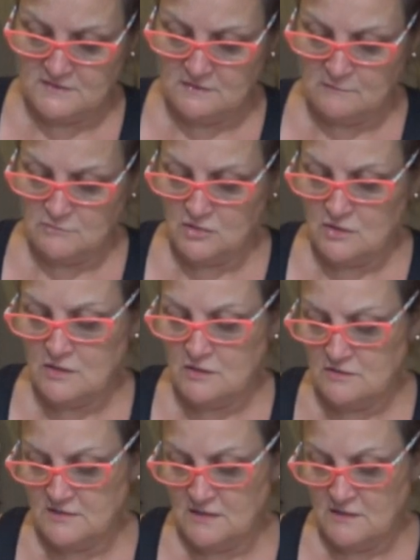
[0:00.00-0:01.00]
so I'm trying
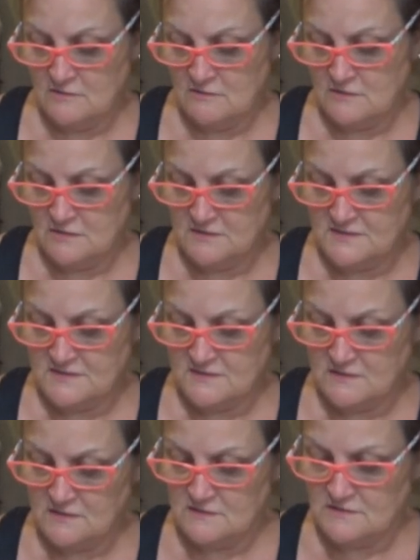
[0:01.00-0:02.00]
to untangle
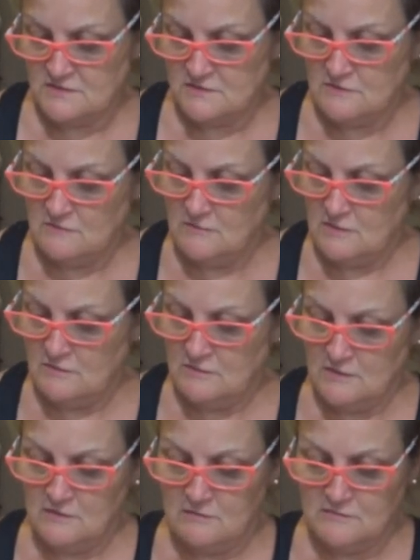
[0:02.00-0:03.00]
this because you know how
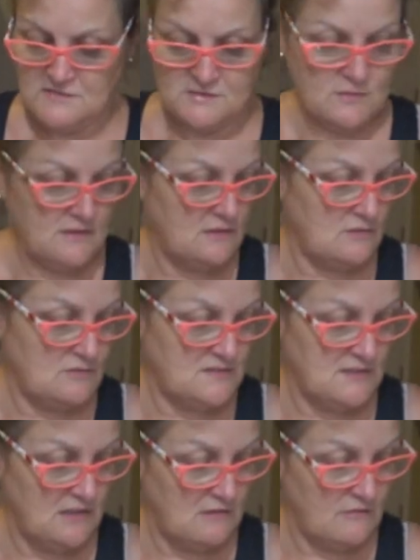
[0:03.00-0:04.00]
that goes with new
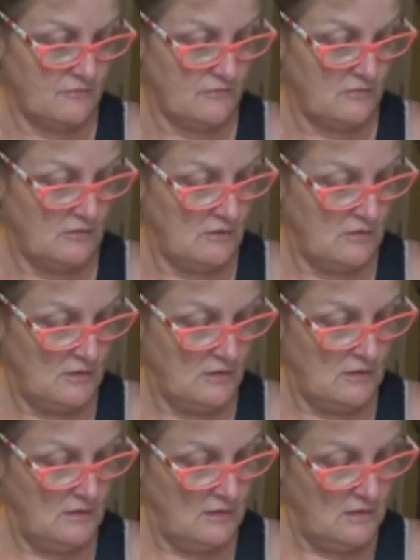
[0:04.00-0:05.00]
stuff.
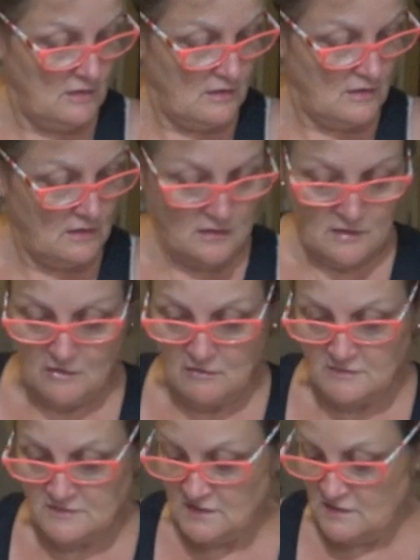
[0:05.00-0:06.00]
I got it
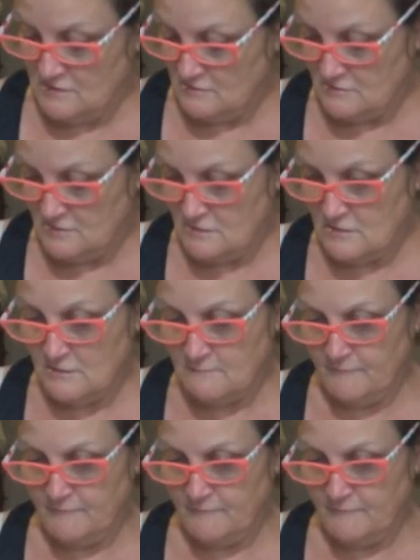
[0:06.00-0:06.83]
all tangled up.